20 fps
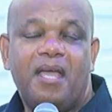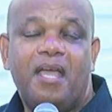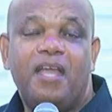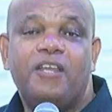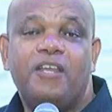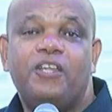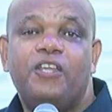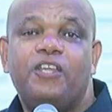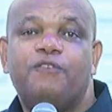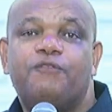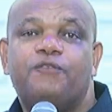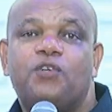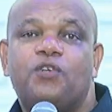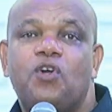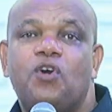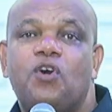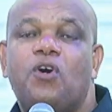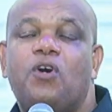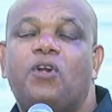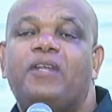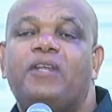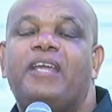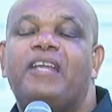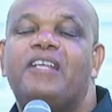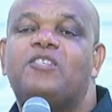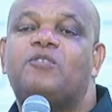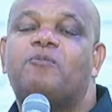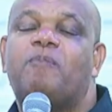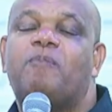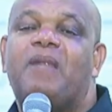if God
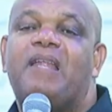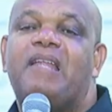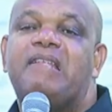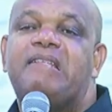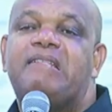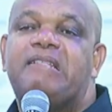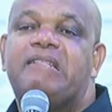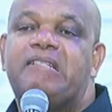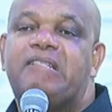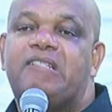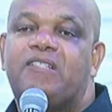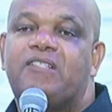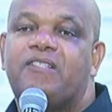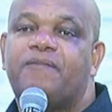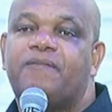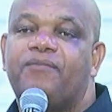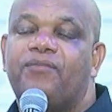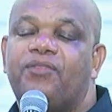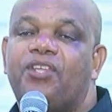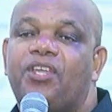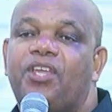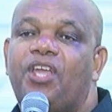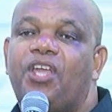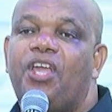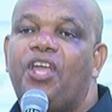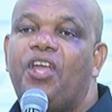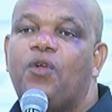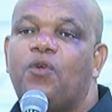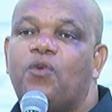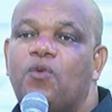has planted a